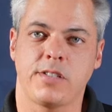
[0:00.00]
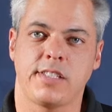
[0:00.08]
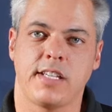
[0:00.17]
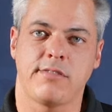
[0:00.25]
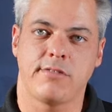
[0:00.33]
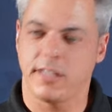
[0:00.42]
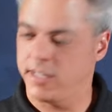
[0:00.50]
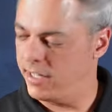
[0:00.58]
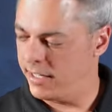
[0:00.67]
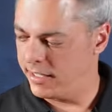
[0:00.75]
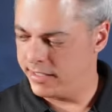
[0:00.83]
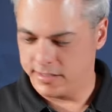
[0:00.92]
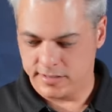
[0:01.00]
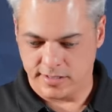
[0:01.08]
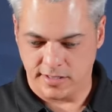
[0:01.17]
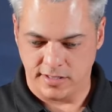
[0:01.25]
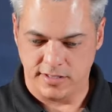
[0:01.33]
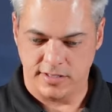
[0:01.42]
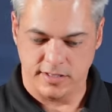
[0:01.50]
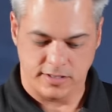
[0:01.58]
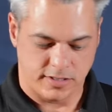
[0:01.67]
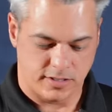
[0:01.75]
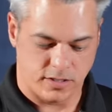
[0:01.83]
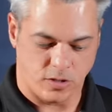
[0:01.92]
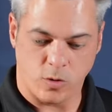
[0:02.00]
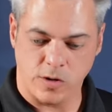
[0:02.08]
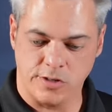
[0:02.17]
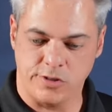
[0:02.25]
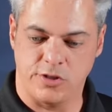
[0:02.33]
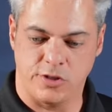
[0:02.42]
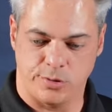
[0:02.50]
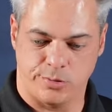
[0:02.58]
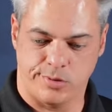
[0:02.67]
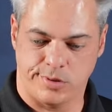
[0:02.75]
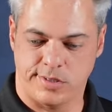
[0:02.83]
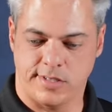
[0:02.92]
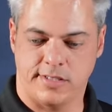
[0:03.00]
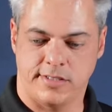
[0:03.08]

7 is orange juice.